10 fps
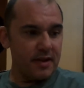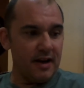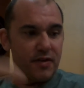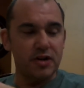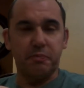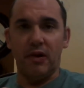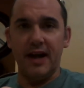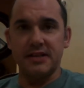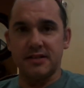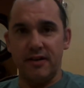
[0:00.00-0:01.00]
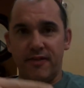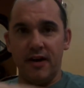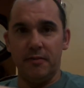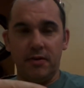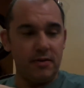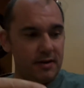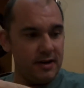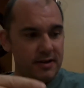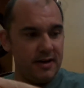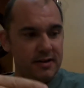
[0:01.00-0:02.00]
If there's plants available
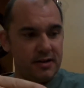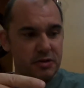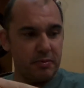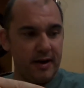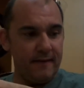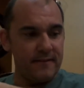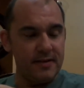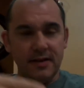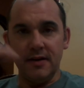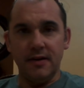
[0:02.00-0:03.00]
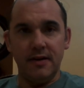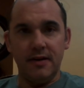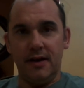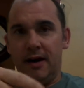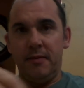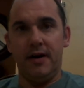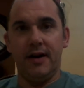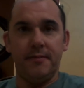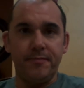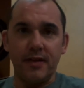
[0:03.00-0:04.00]
in, in the spring, I'm on
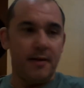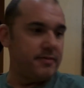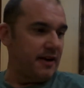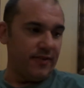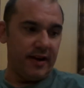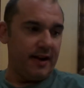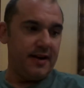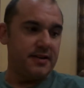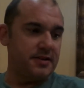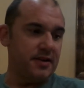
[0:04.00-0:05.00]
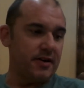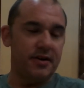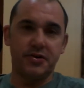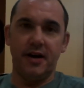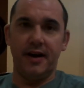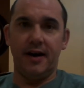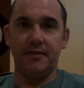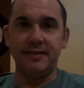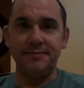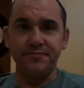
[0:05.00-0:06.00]
it. I'm definitely going to get this sucker and try it
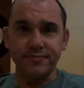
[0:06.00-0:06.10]
out.